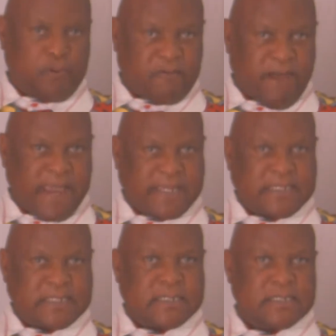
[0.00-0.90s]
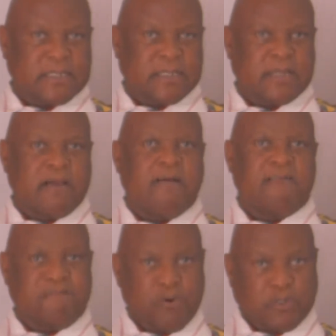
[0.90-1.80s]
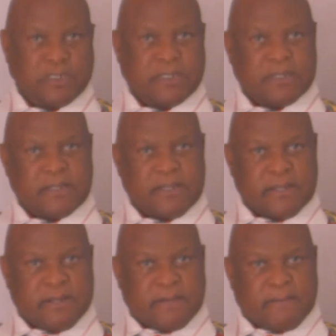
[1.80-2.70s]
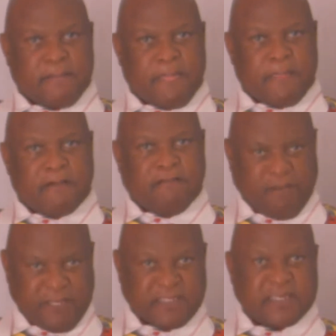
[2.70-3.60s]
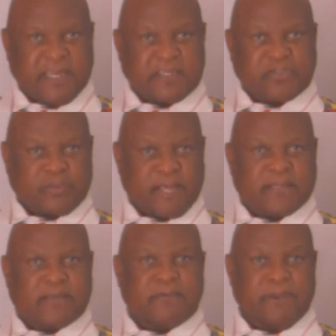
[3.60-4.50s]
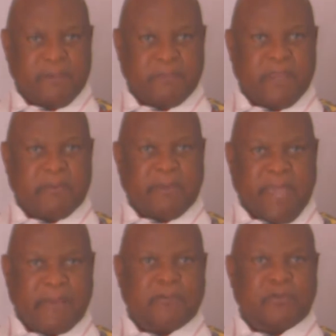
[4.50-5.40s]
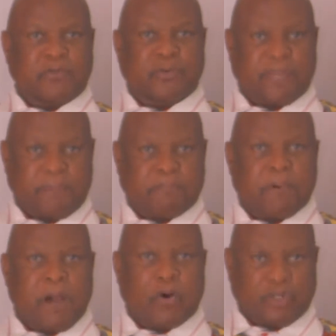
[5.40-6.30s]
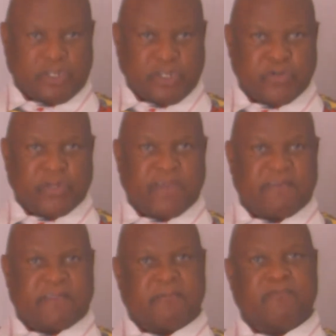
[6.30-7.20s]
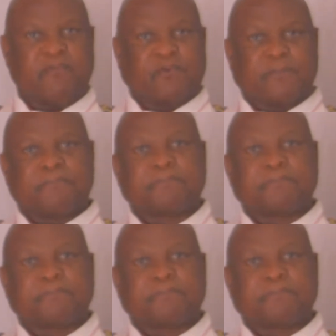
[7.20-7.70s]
provide food for these kids so that we may be able to keep continuing giving them food.